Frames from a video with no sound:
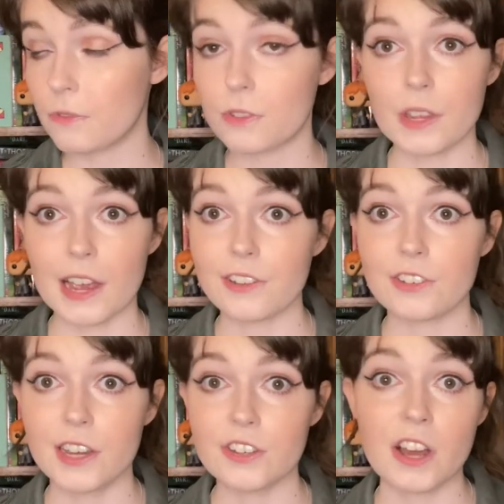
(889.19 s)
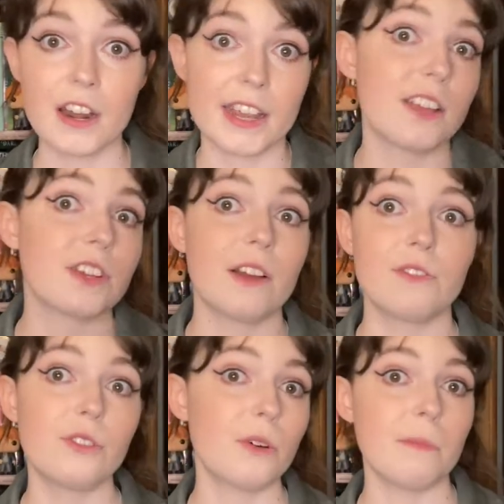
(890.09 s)
it has to get done, I guess I have
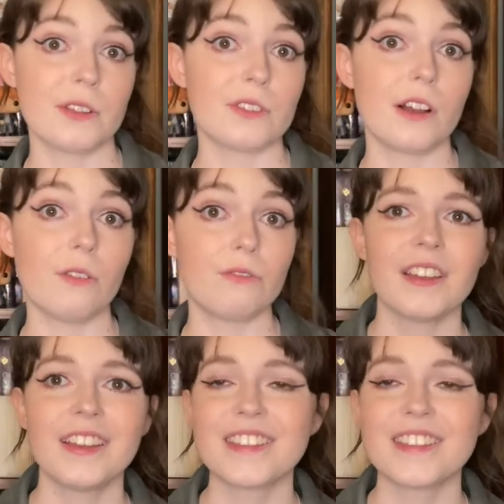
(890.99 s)
to do it myself.